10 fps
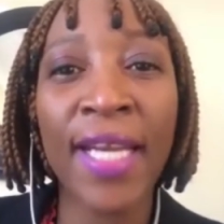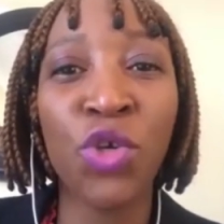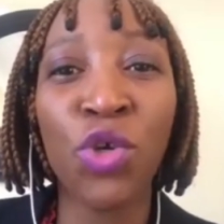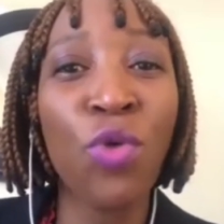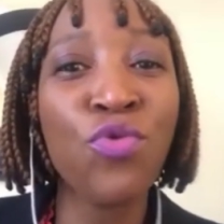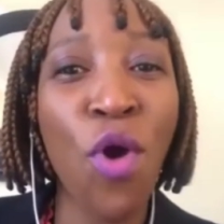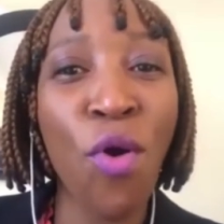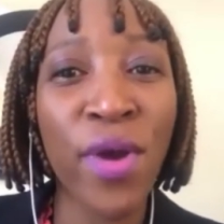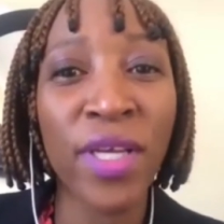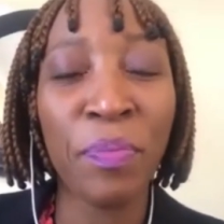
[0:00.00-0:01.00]
you don't
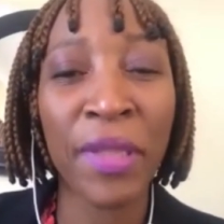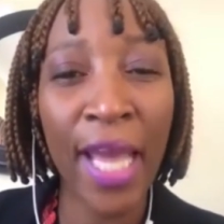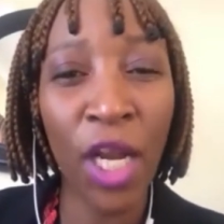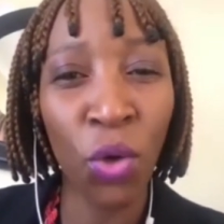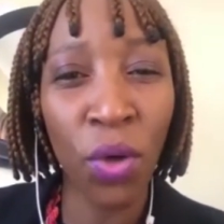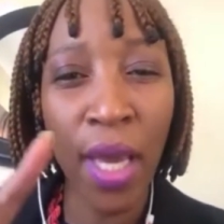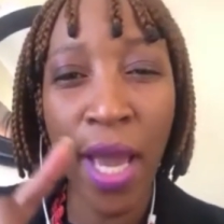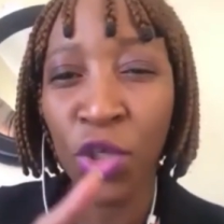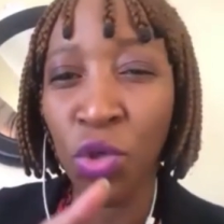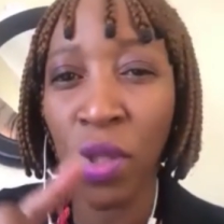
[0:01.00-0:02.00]
know it, but they're looking
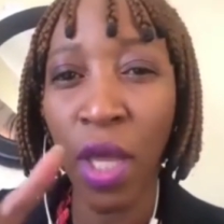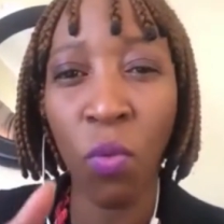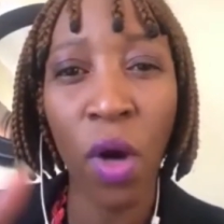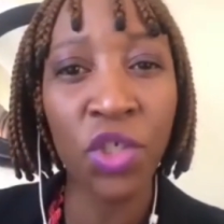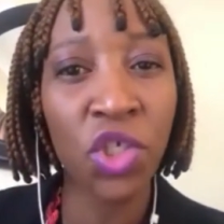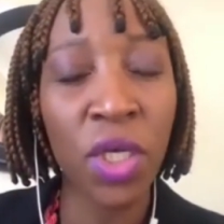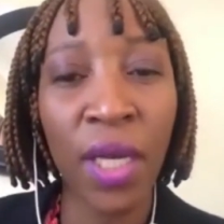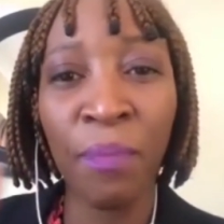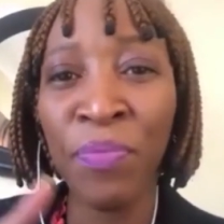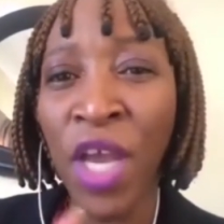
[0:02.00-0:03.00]
at you, they're watching